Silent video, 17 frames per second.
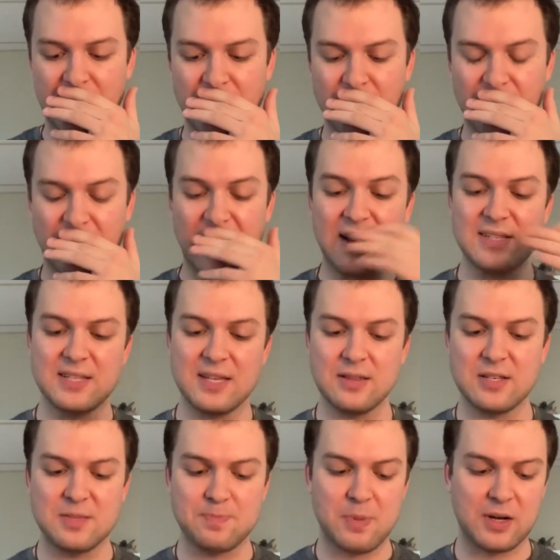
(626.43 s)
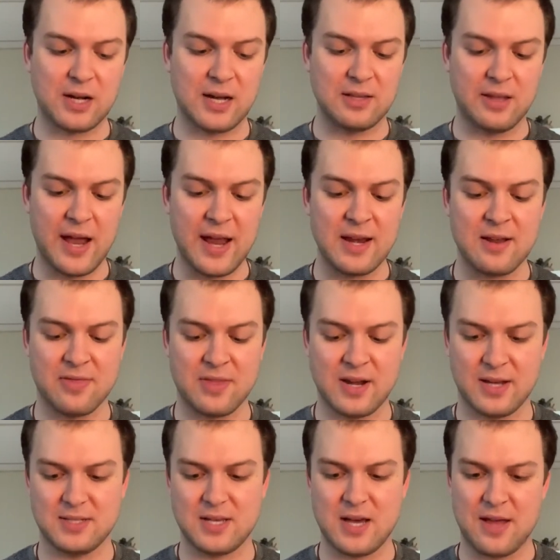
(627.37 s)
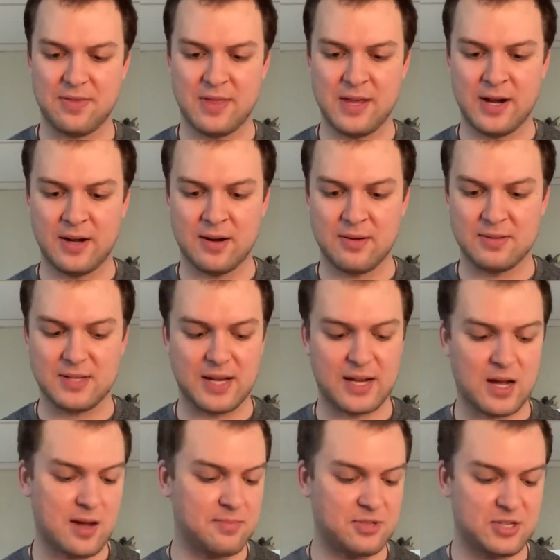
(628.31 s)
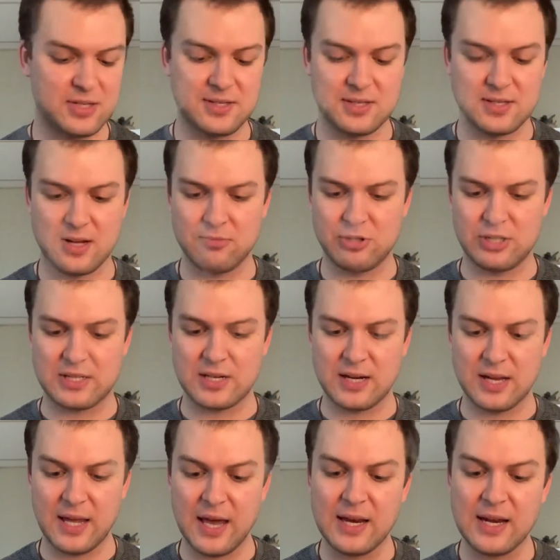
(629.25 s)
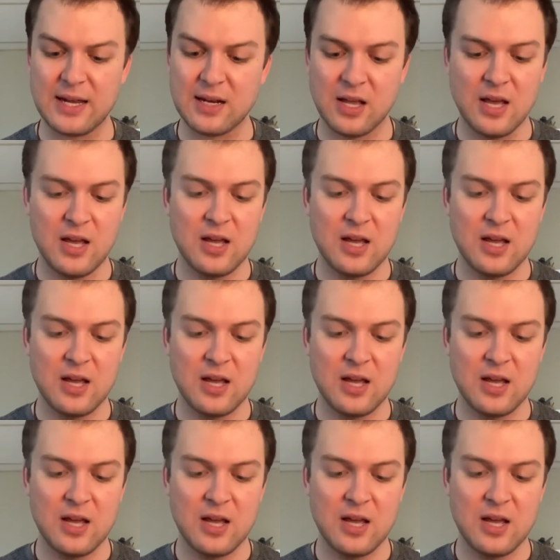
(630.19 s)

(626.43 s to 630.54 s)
I had seen this book online and then I saw it there and I was like, I'm just gonna get it.